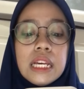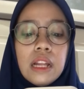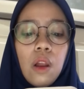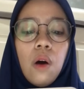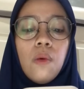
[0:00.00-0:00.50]

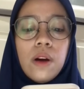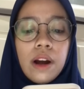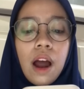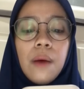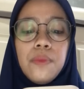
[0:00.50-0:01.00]

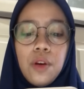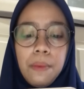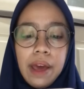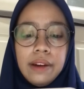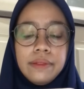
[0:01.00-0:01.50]
lower
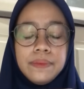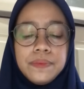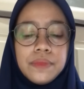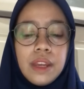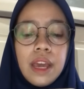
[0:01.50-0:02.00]
abdomen.
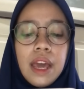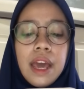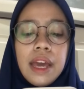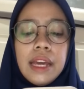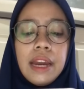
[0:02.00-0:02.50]

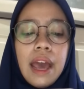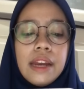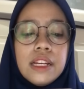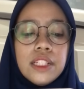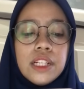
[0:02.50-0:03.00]
In
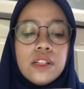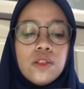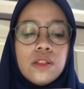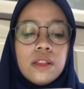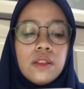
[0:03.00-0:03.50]
addition
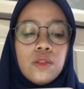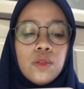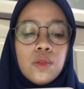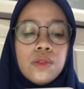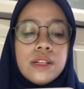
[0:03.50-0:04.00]

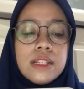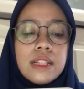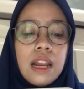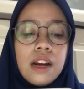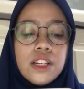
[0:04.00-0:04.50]
to
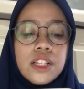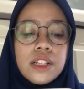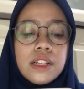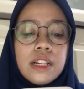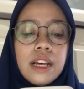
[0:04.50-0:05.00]
these large
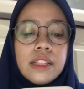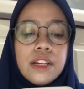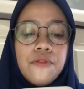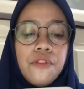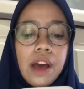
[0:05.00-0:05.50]

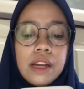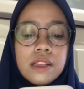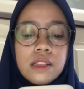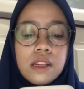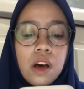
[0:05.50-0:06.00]
dilated
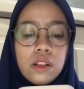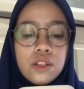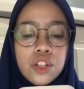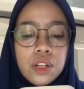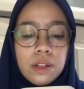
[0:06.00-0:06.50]
veins,
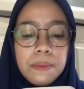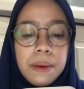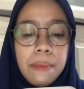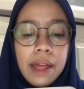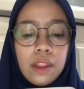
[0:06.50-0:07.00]
note should
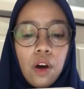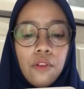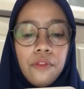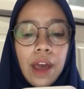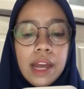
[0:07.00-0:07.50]
be made
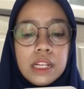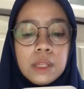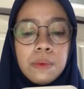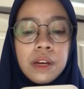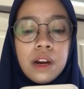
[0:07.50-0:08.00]
of any
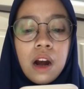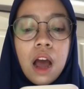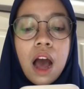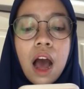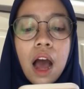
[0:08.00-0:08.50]
spider
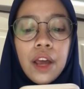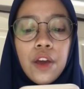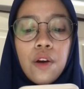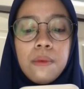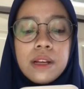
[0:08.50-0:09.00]

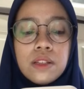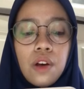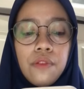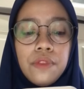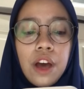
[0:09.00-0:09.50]
angiomas
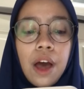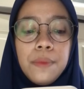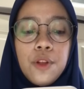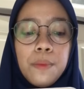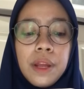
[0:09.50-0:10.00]
of the
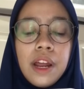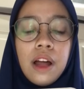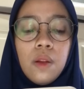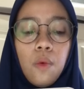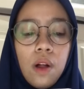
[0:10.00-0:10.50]

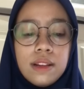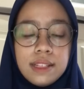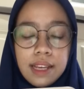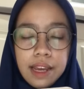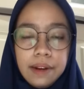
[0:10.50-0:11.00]
abdominal wall
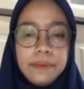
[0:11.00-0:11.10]
skin.